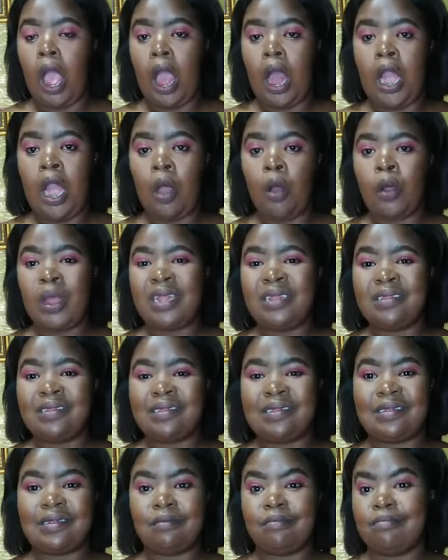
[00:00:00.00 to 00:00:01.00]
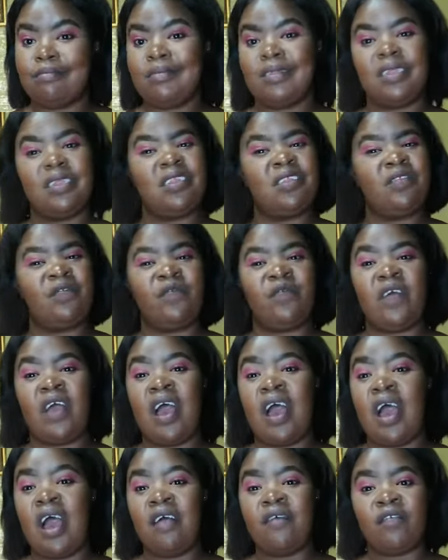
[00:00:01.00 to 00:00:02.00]
allowance is
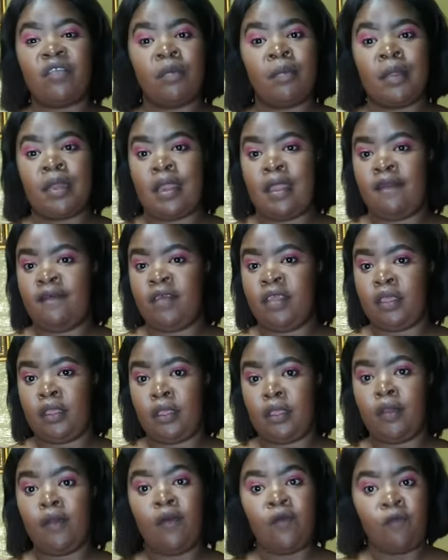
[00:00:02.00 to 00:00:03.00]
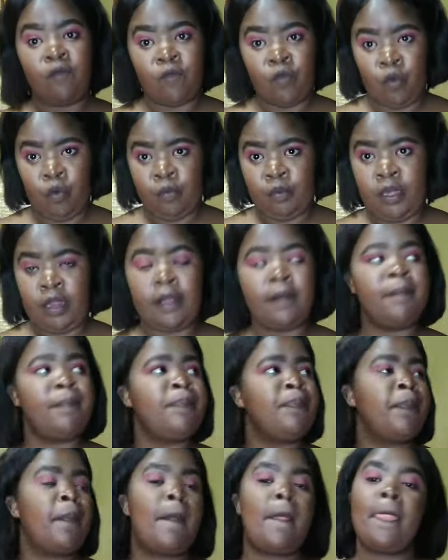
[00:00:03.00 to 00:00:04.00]
far from arriving for now.
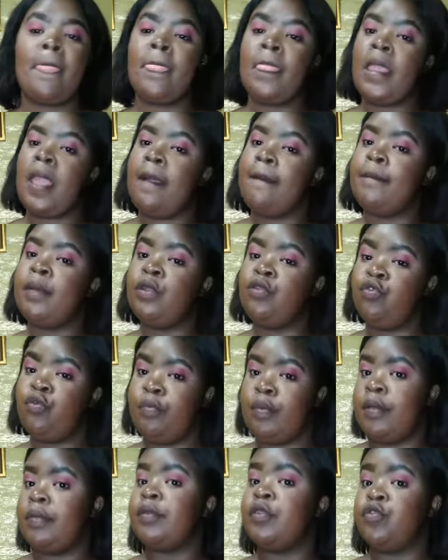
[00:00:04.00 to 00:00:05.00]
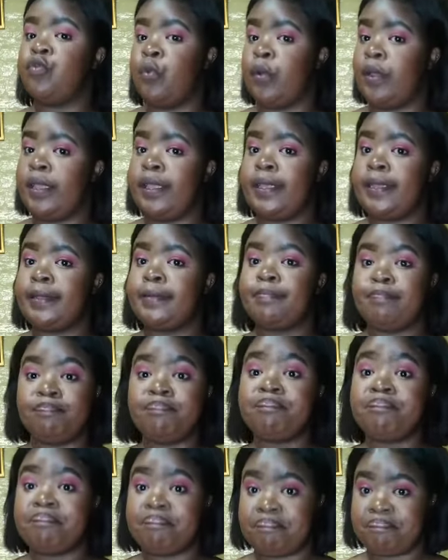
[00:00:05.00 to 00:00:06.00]
Mind your baby is working.
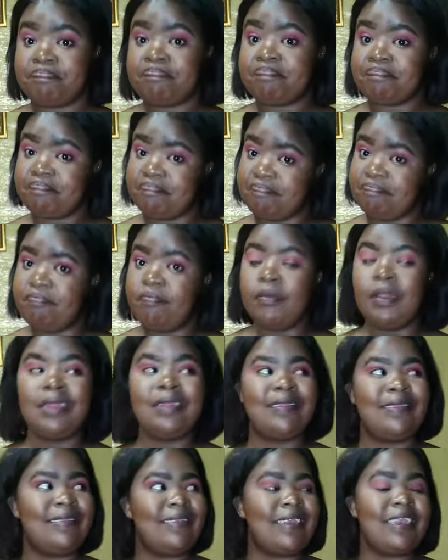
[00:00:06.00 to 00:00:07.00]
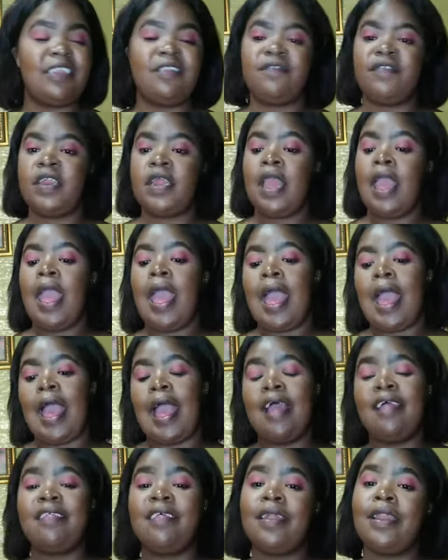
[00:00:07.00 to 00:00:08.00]
Stress free.
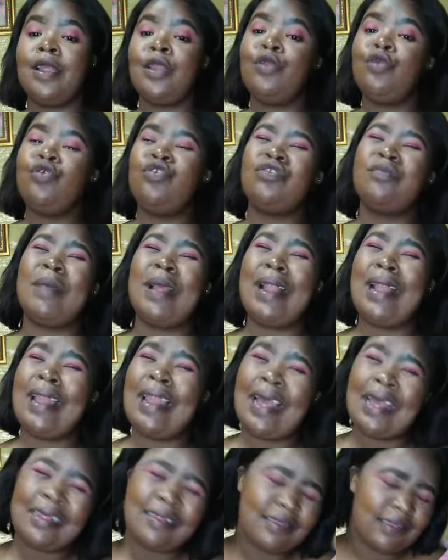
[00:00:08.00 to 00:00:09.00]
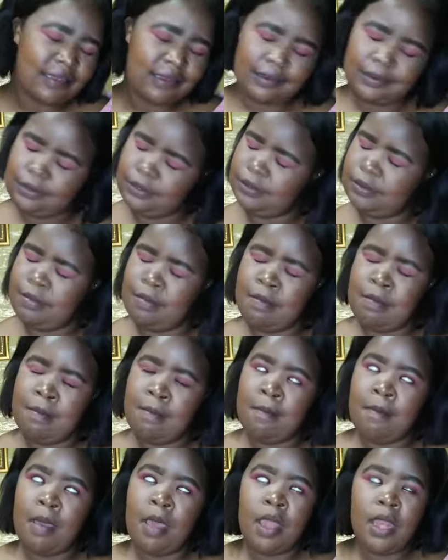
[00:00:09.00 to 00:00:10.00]
And then I use my last
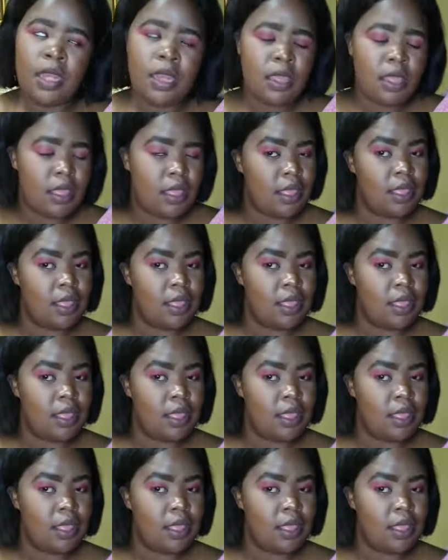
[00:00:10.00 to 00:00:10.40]
money.